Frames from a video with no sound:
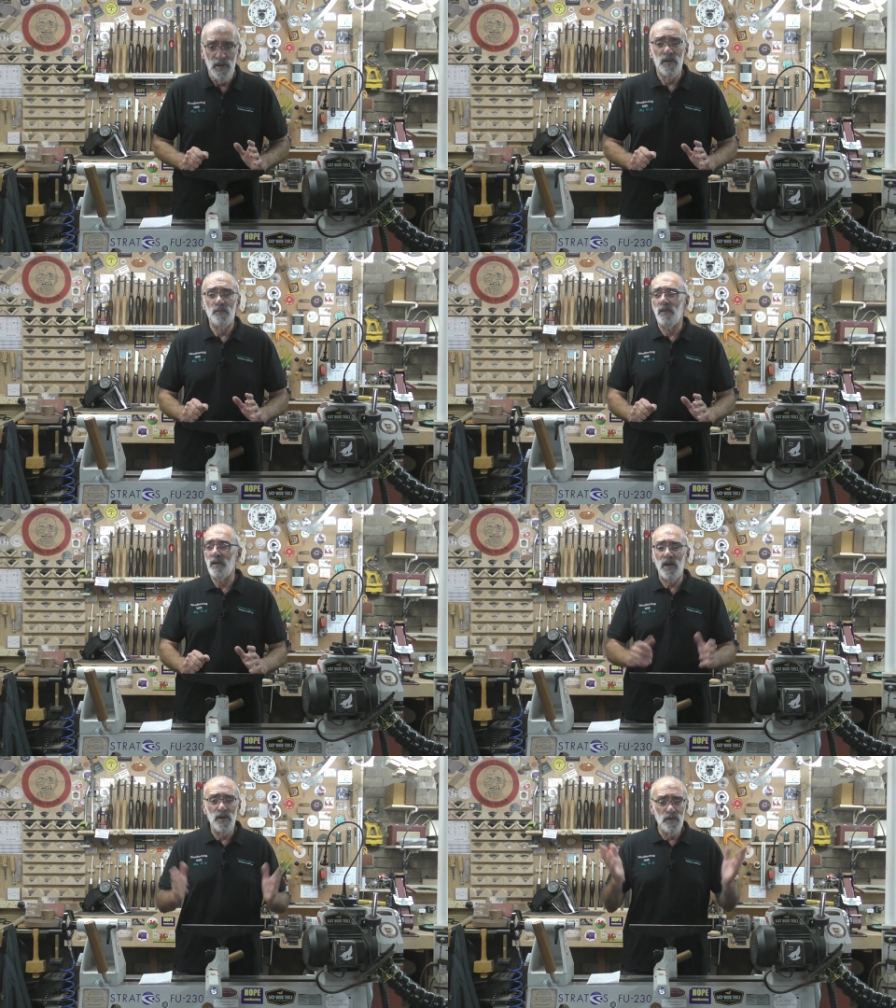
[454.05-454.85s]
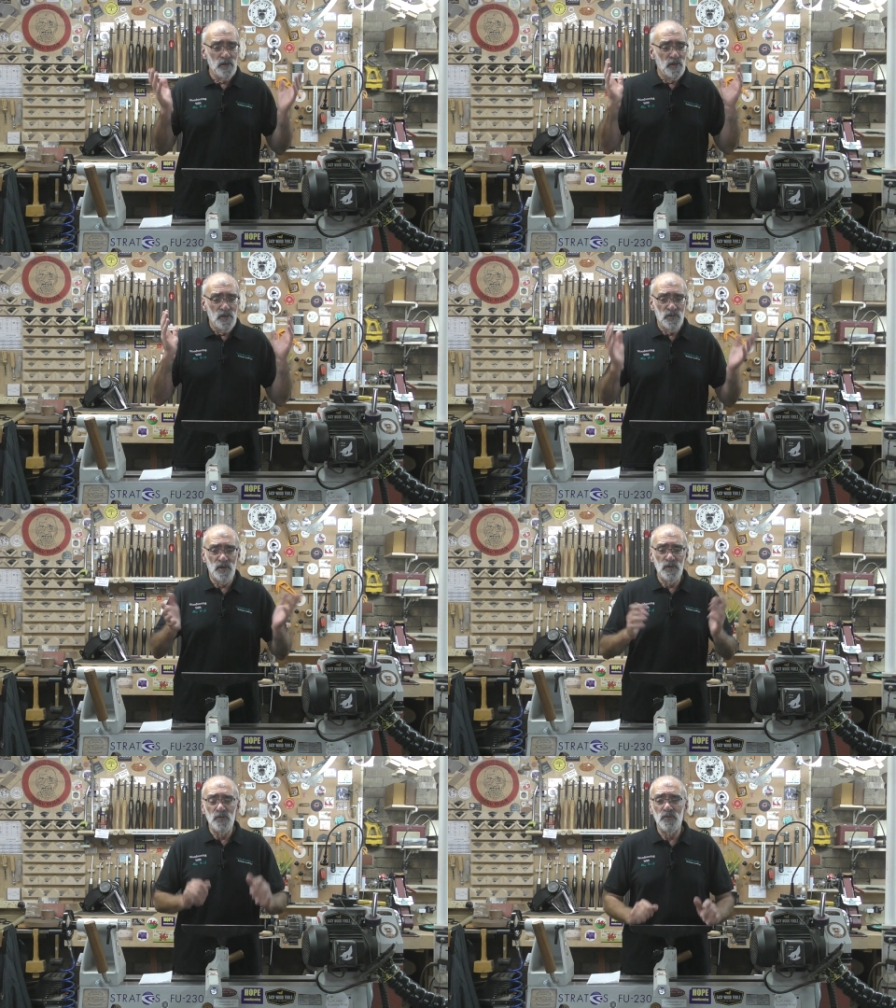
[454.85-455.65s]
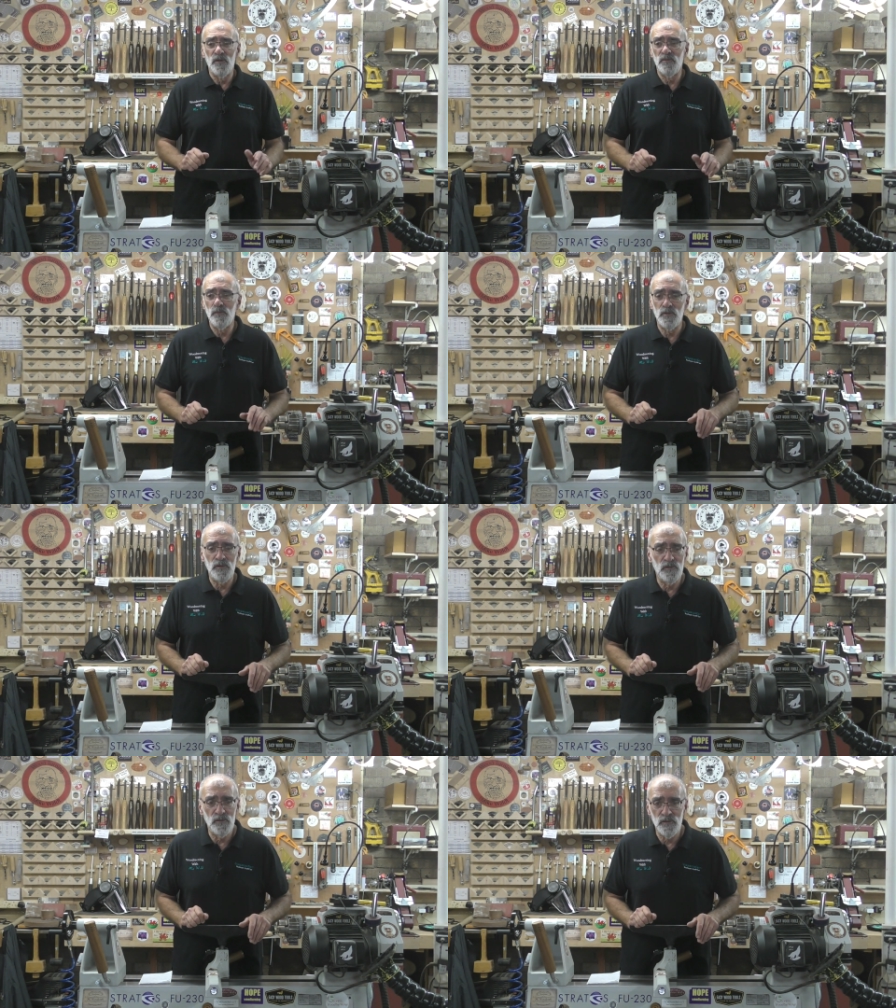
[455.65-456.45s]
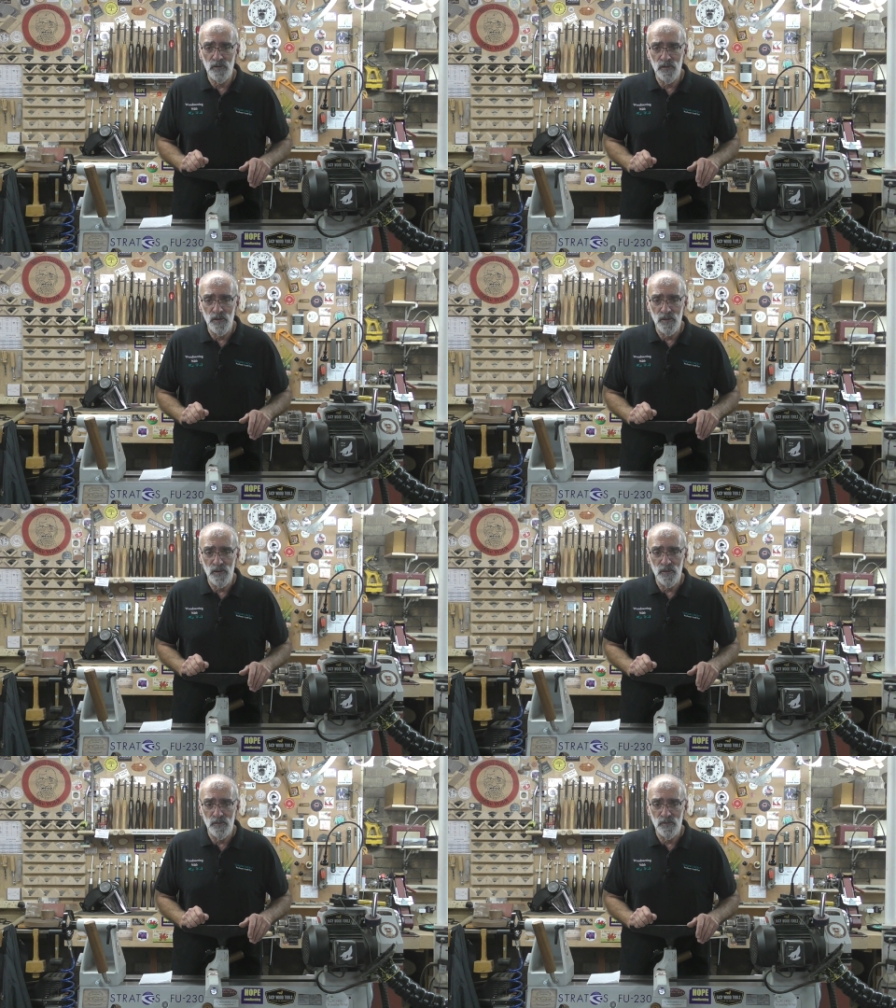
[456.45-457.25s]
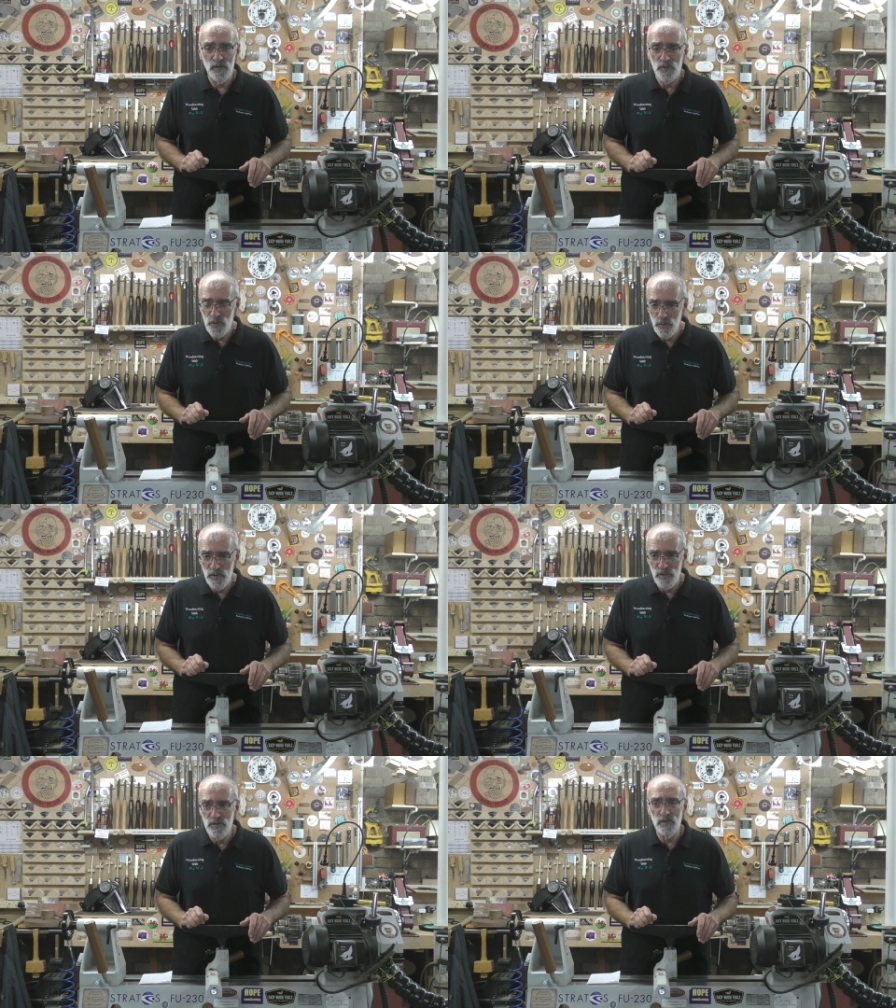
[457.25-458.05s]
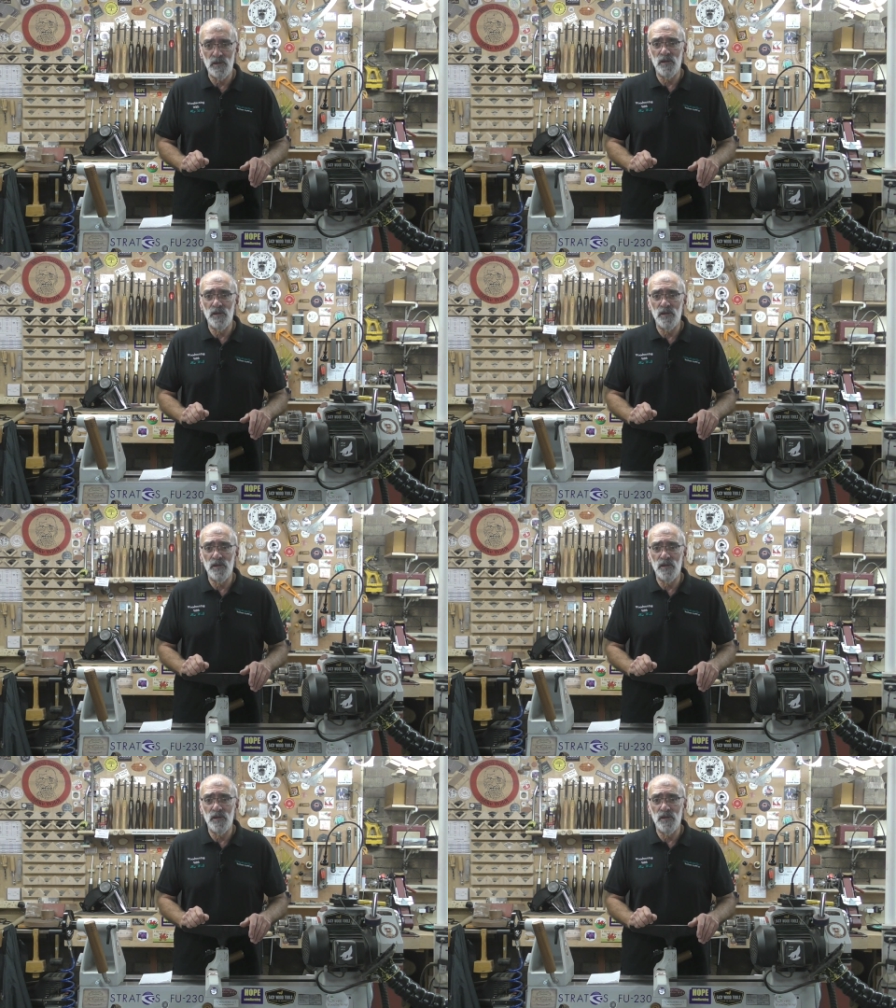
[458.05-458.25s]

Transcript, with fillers: Um, again, thank you for everybody that uh, contributed to the